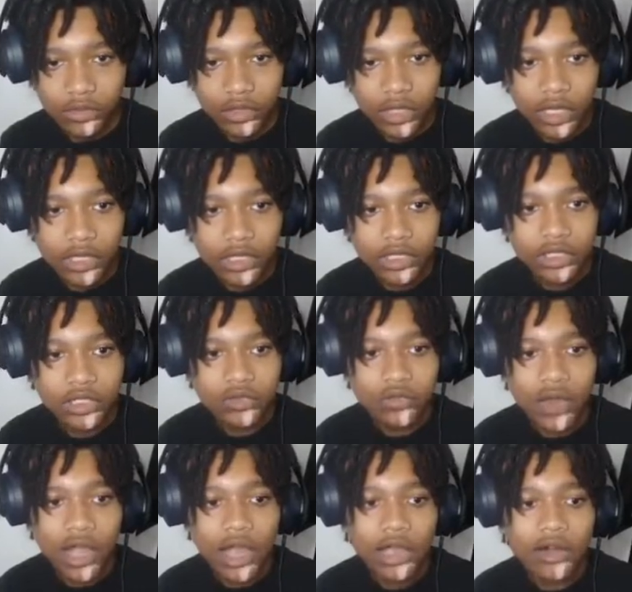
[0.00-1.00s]
Like, this is
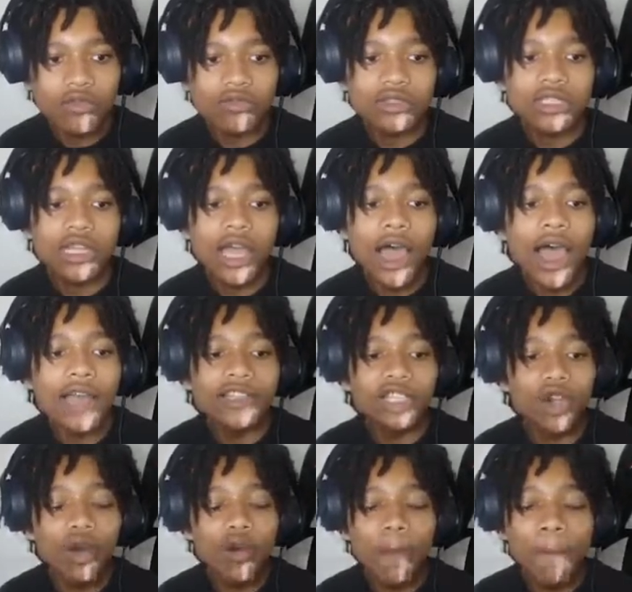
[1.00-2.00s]
why I don't dodge
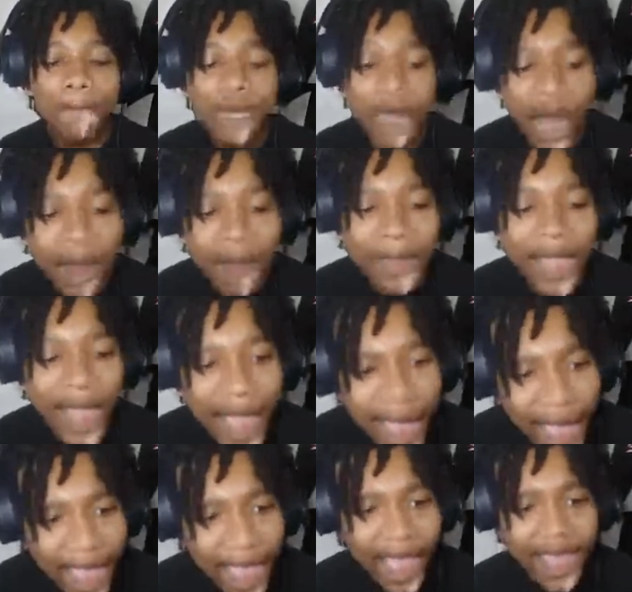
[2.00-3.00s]
oh, your bum
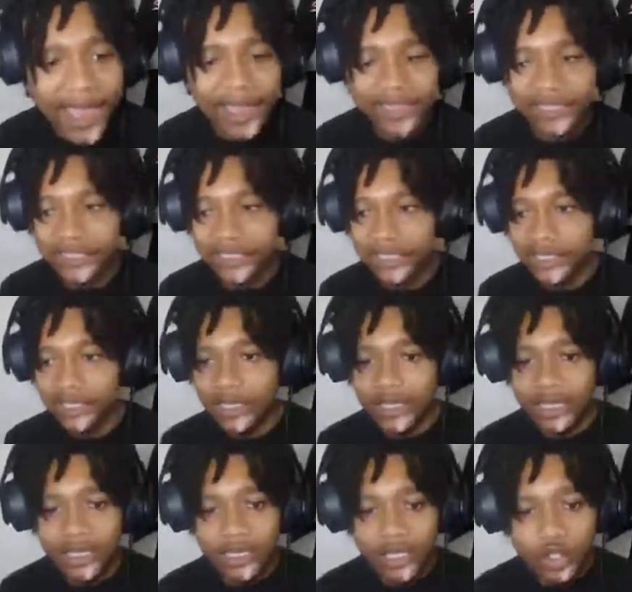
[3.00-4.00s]

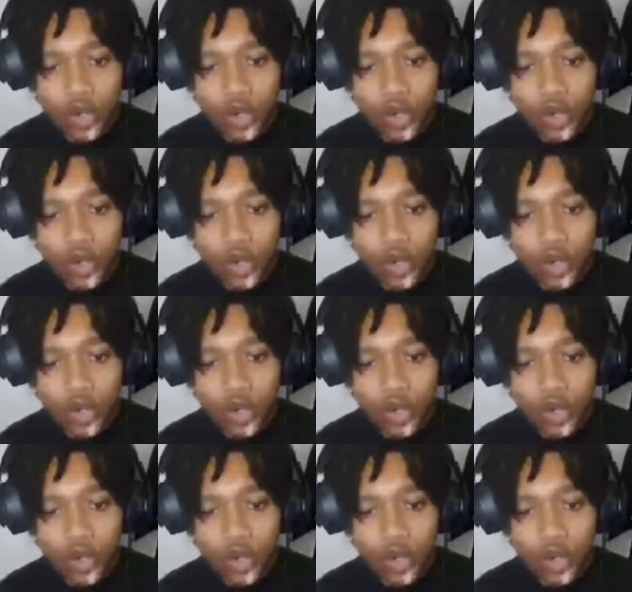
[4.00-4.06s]
ass!